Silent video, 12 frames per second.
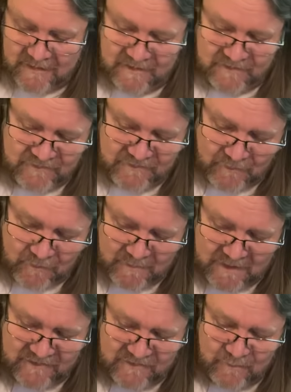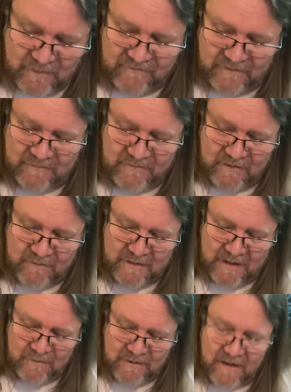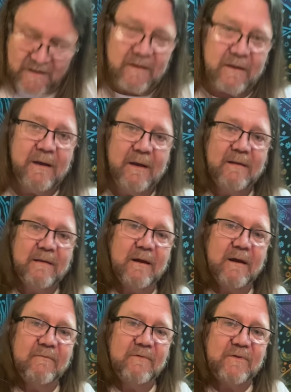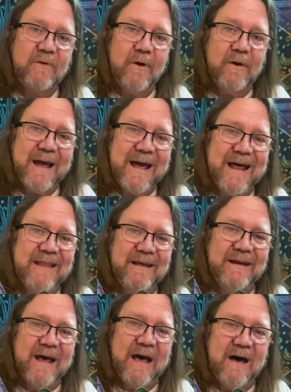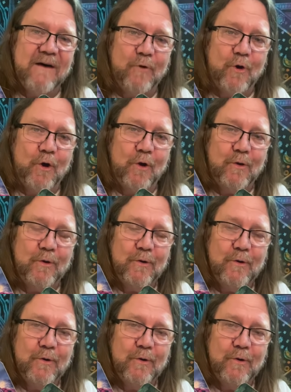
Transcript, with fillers: these are soulmates, twin flames. Look, man, we got the, the lover's card and the devil.